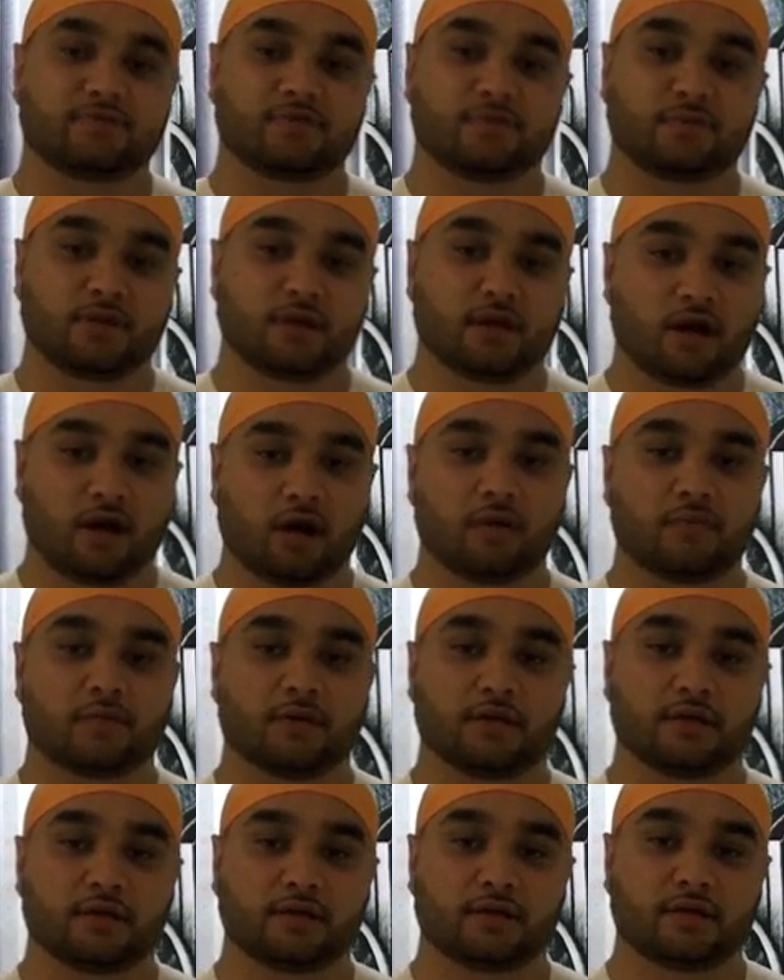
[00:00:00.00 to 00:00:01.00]
him from the
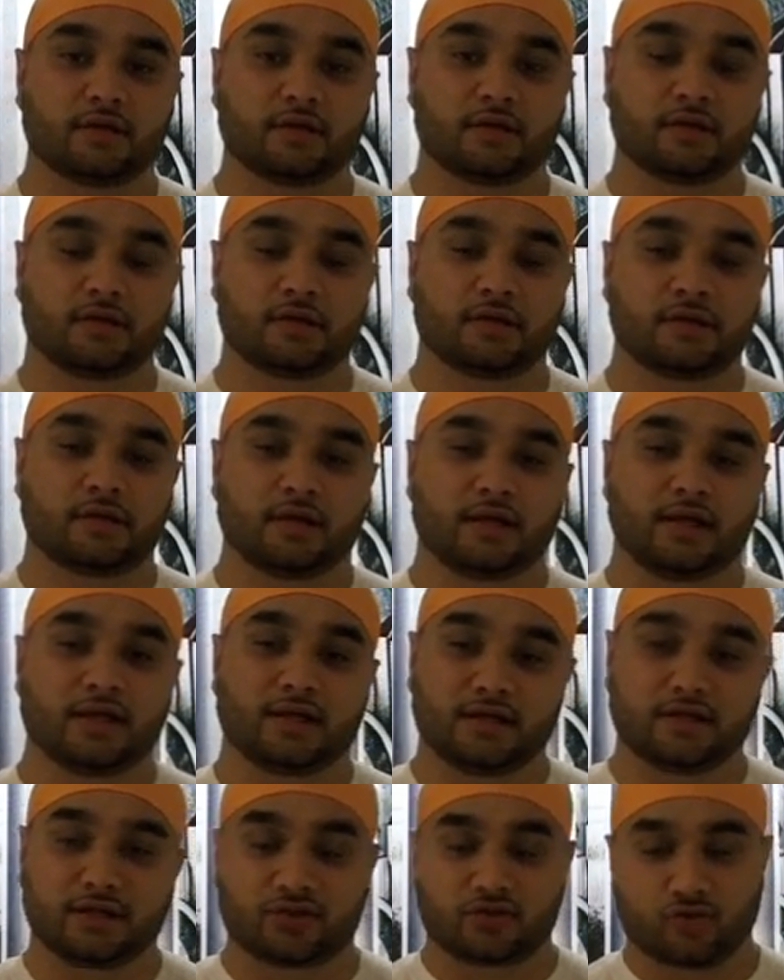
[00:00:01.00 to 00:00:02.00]
army
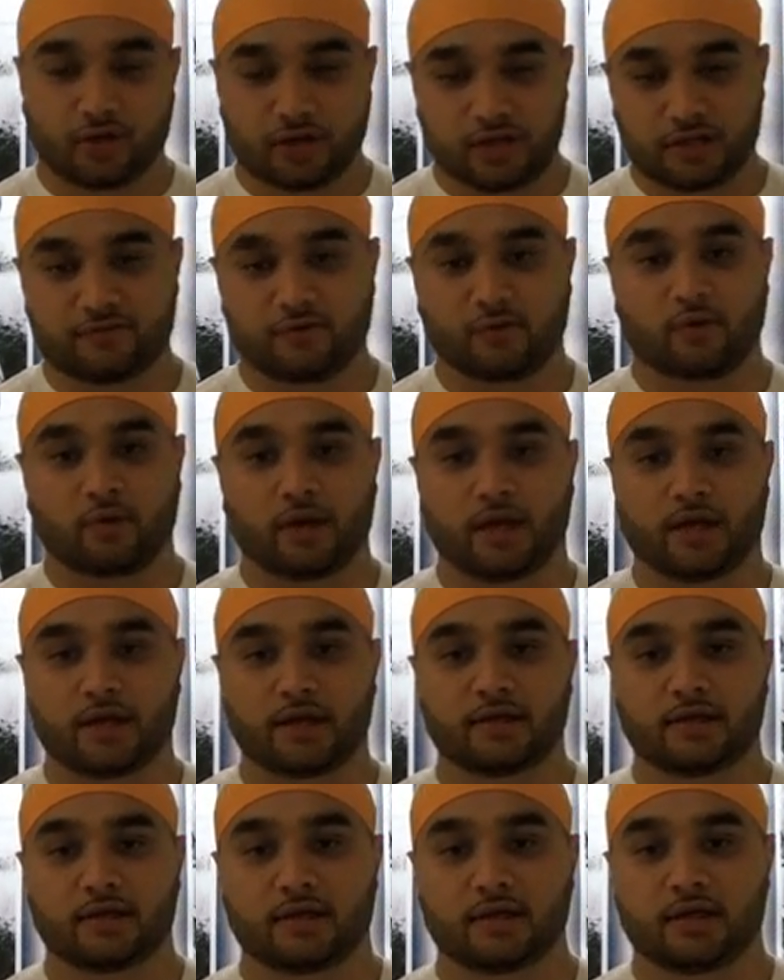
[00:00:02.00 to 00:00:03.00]
in a disgraceful
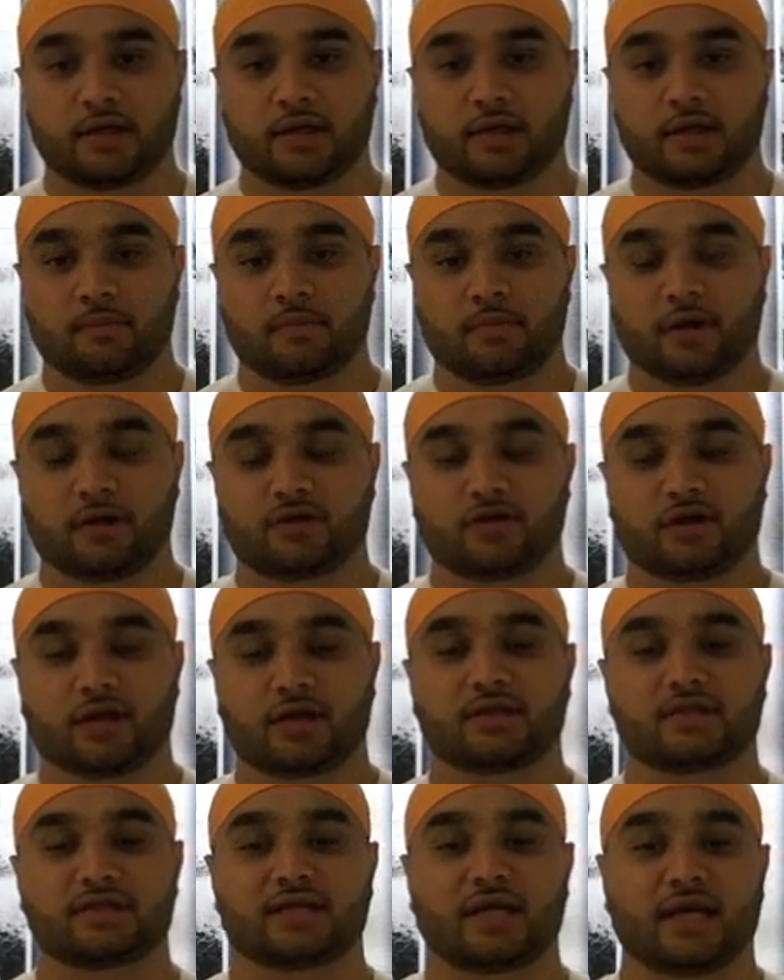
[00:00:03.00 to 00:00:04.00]
way by
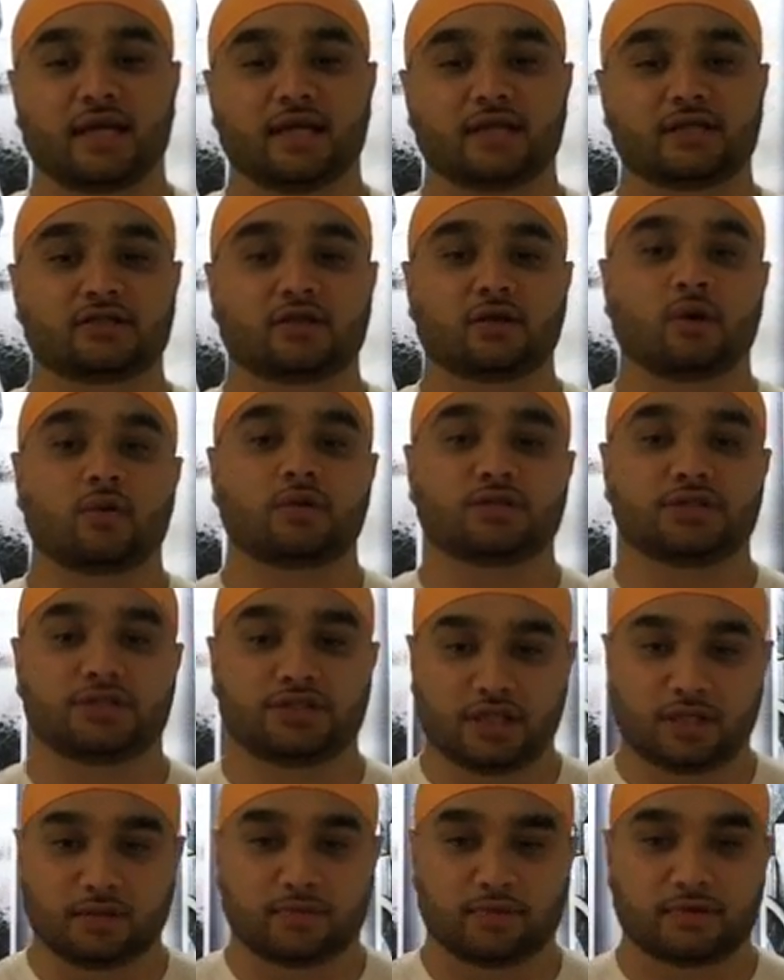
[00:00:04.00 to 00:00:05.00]
trying to say he stole a
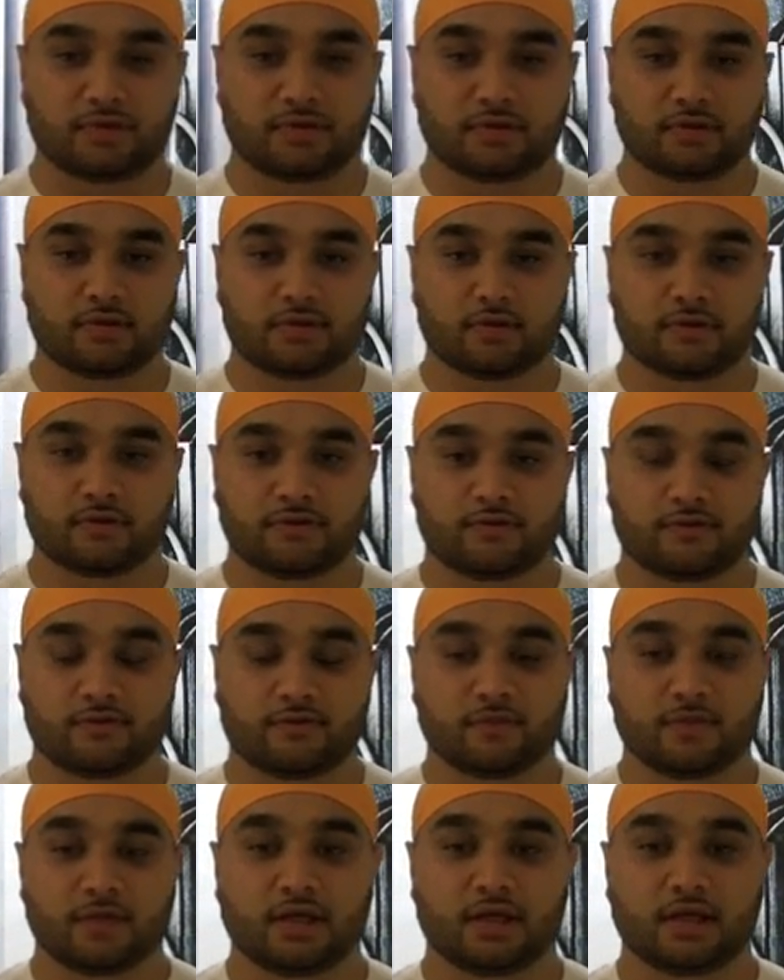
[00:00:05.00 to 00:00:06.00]
jeep
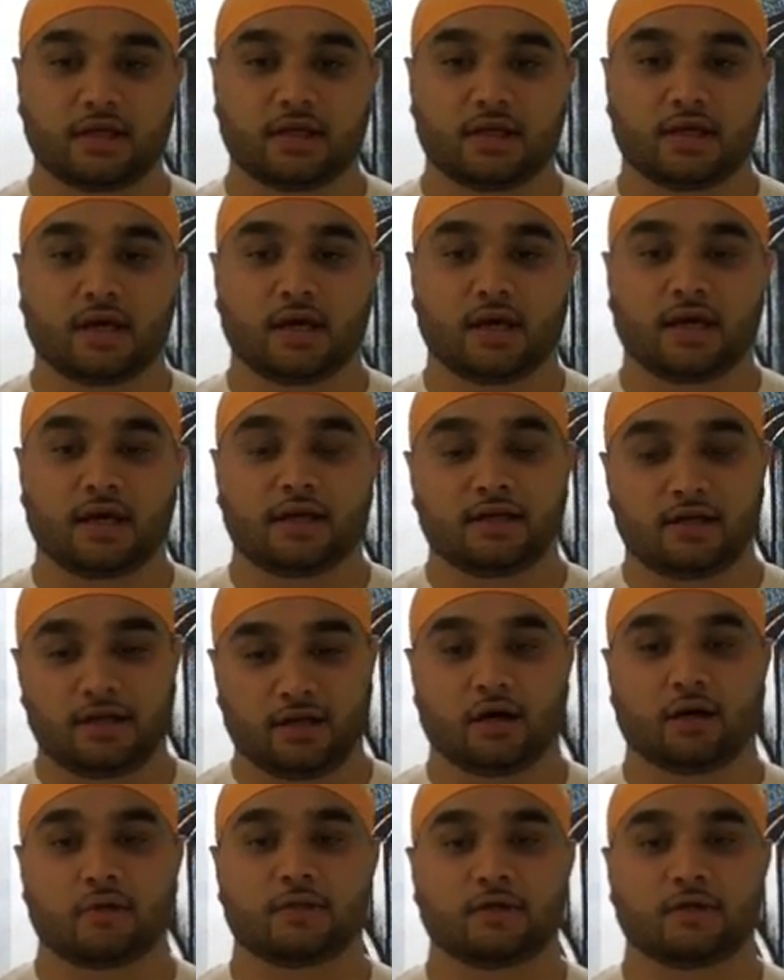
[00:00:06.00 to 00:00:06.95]
from the Indian